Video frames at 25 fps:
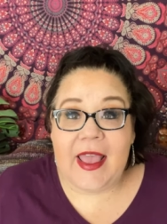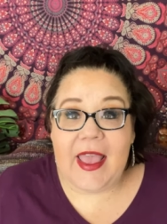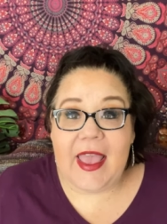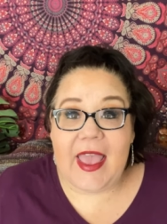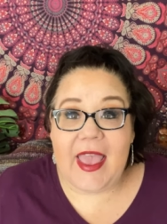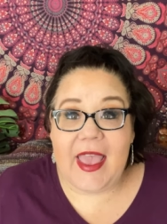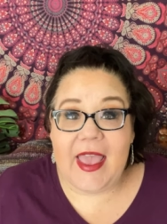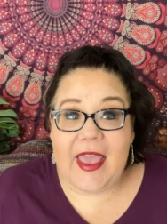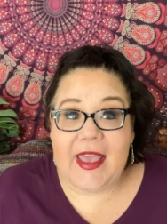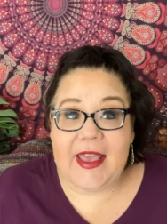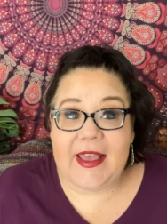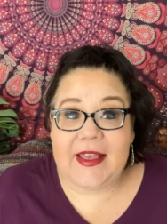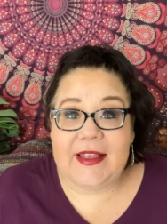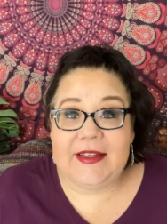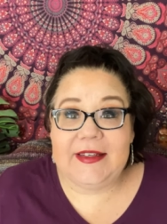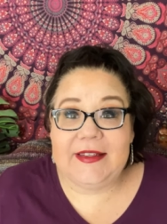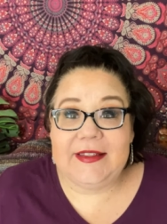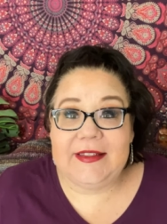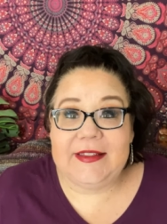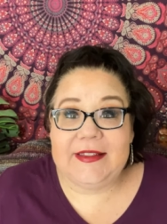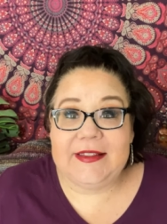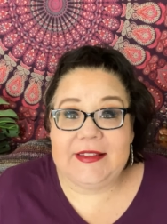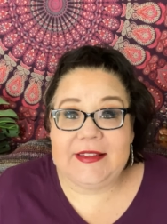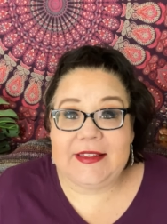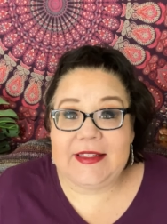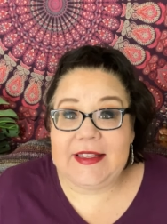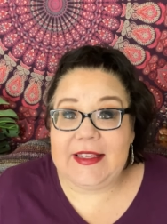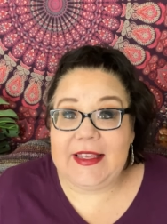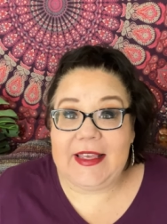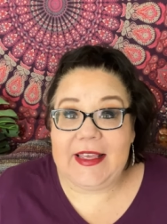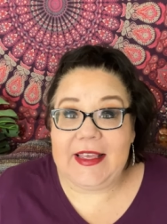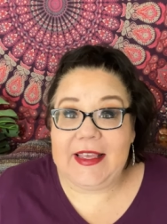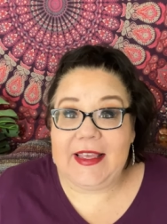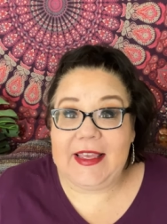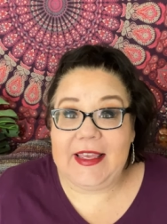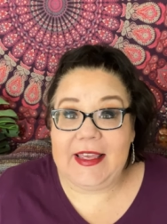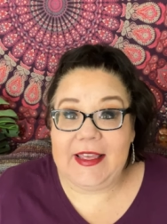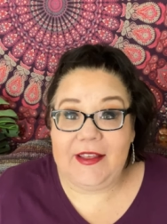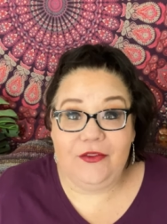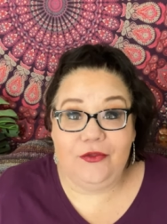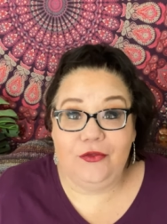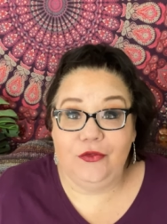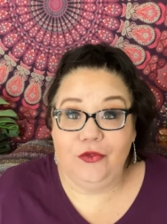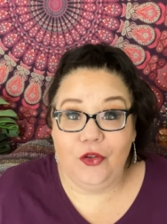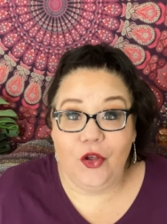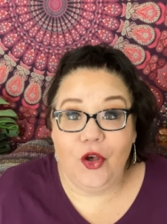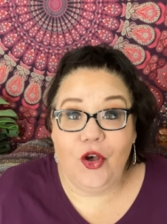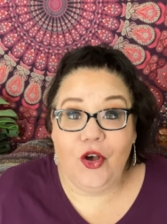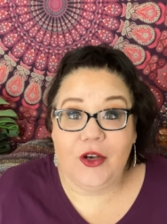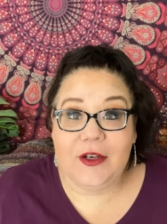and he
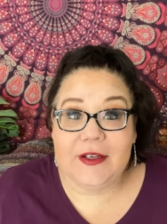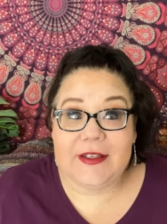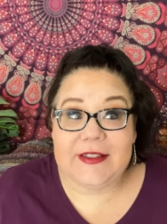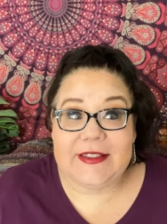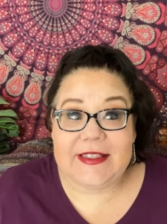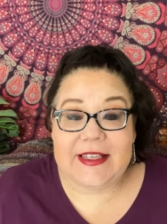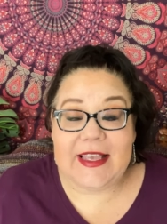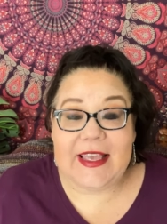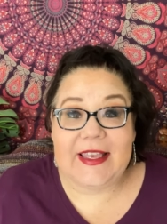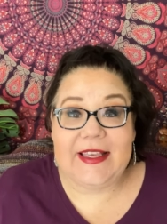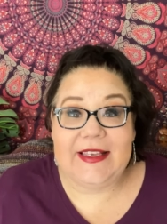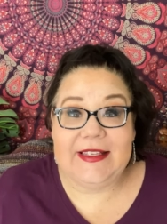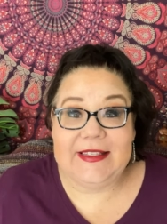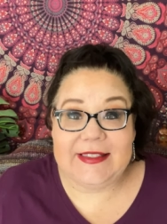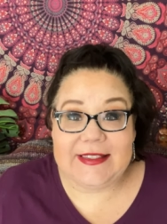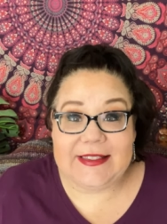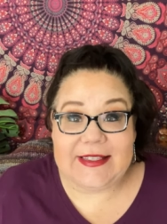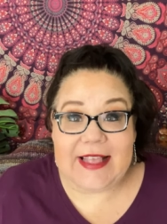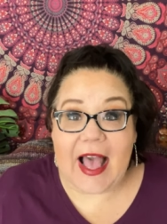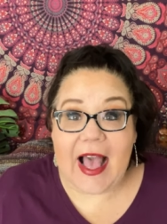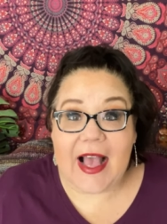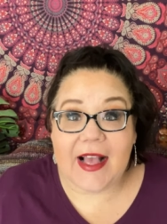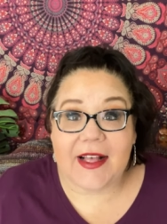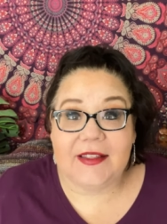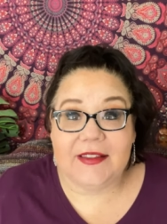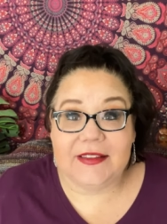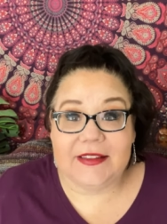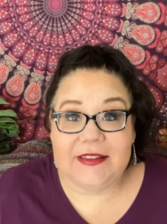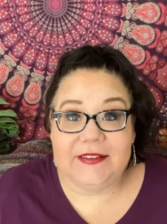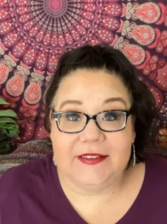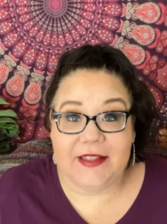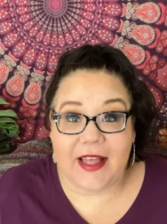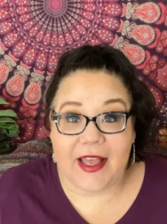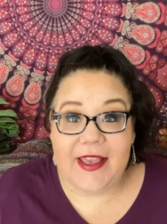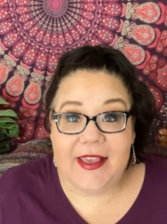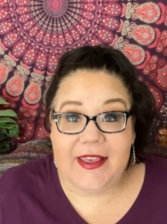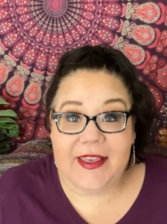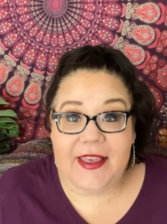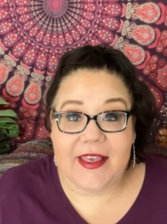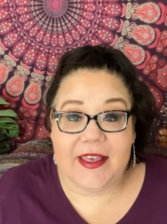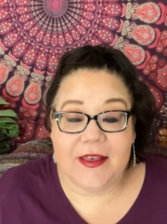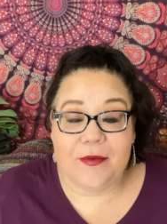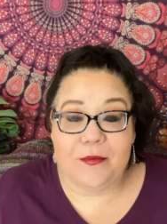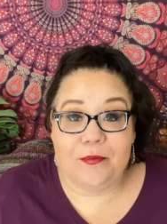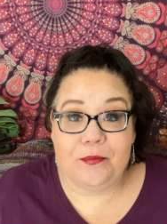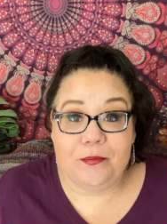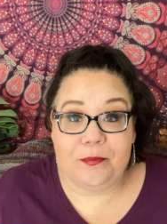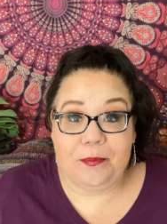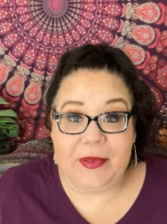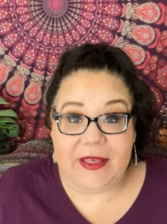looks exactly like
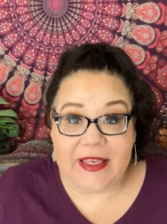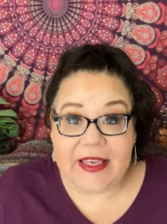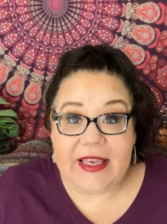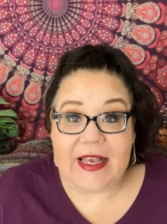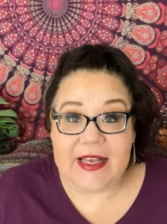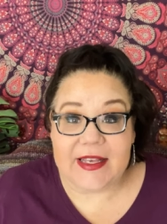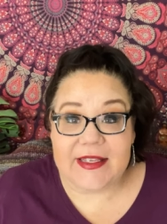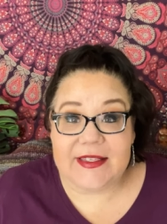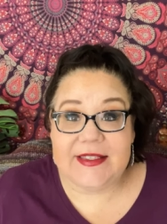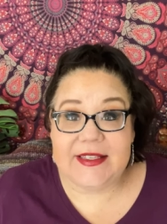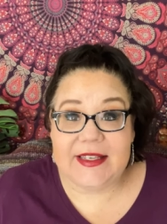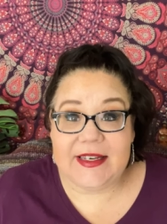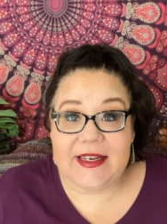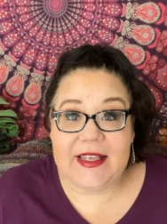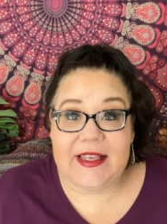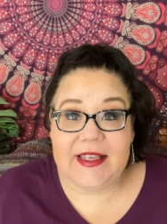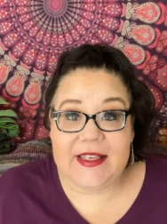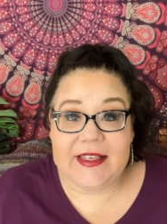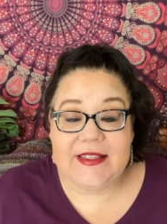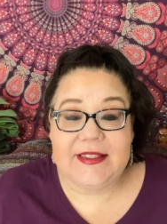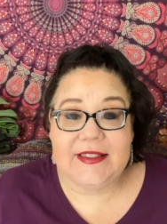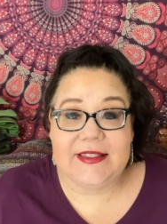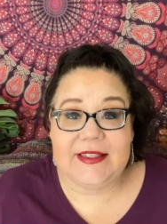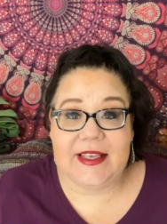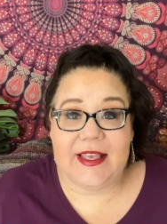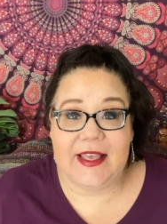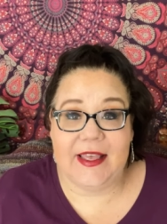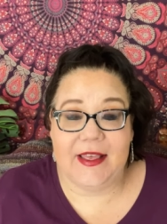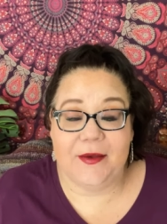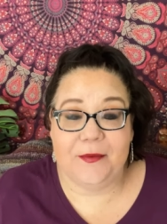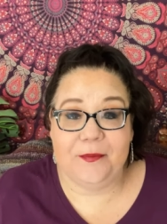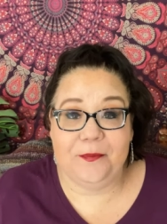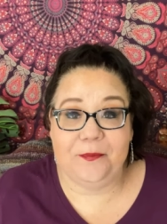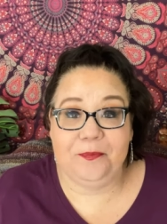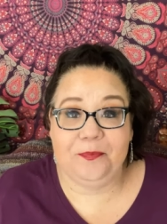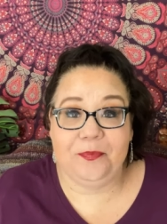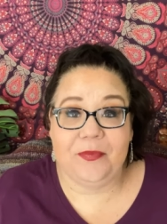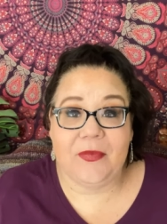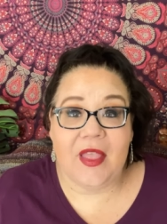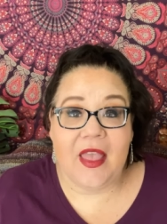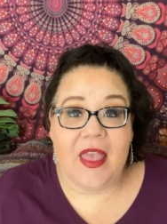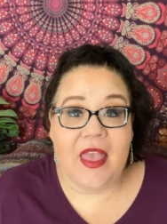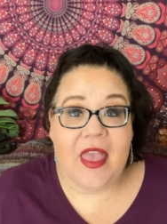him because it is him.